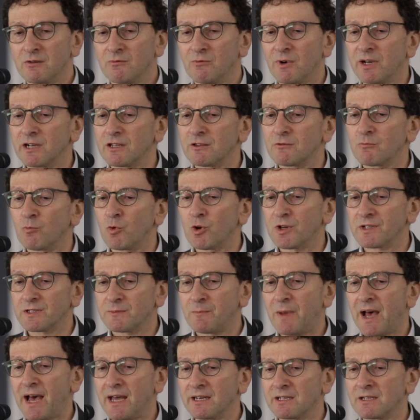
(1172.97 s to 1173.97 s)
One of them works
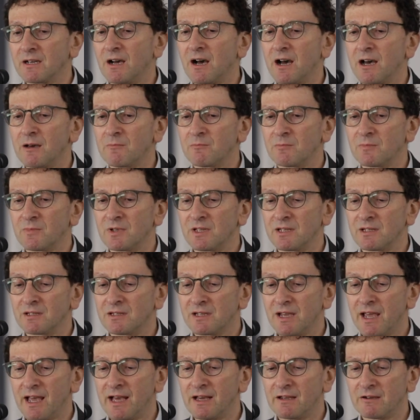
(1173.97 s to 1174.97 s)
part-time in
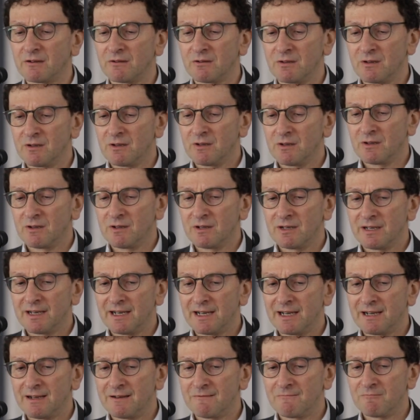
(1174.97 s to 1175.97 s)
town,
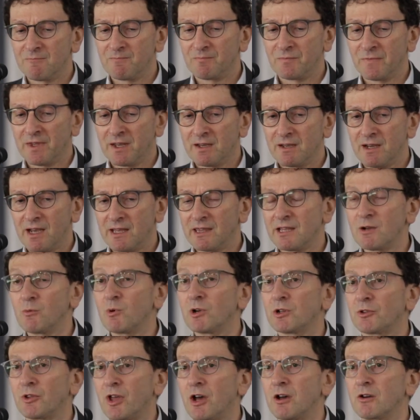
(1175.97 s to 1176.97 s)
and they're
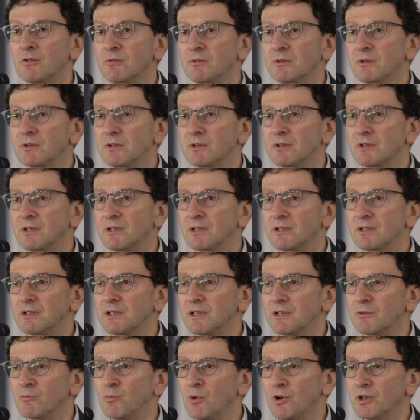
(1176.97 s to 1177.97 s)
well known.
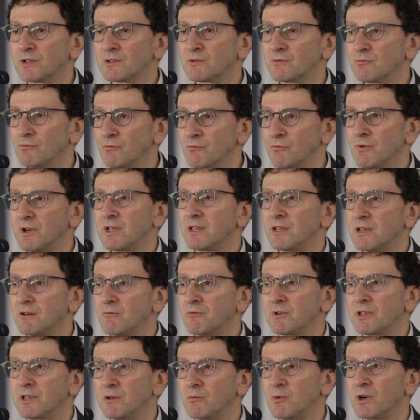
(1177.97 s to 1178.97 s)
It works really,
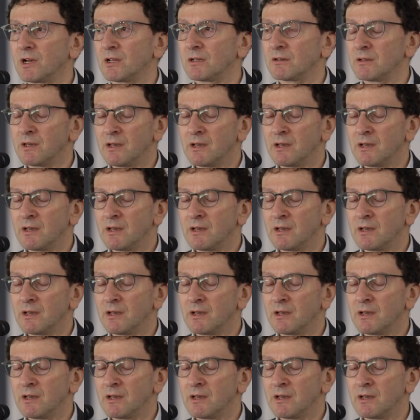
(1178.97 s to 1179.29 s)
really well.